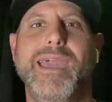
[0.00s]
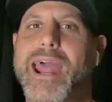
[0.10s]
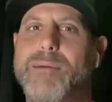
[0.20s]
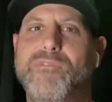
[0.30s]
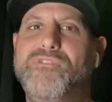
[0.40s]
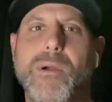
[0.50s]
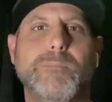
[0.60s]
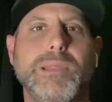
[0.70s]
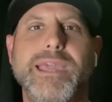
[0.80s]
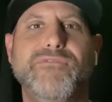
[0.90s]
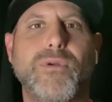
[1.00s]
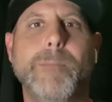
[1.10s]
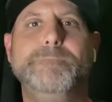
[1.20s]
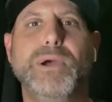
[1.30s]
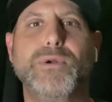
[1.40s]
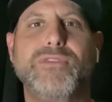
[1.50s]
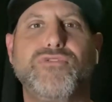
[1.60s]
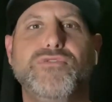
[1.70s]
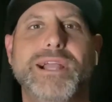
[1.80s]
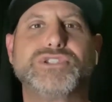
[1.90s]
And I'm a firm believer in building
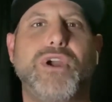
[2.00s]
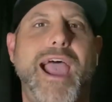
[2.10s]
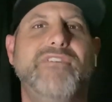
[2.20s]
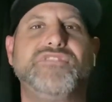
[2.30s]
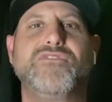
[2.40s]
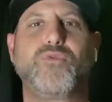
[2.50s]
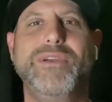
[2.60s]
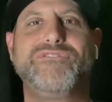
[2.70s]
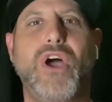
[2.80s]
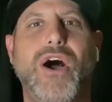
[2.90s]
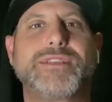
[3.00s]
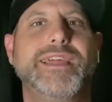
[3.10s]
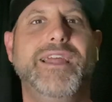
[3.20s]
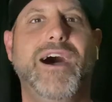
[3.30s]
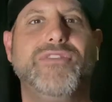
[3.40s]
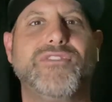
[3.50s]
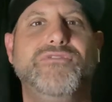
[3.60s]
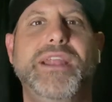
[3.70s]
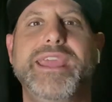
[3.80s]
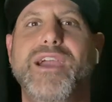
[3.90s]
through that draft, as we've talked in other
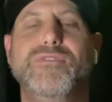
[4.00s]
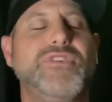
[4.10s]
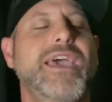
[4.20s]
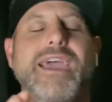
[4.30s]
videos.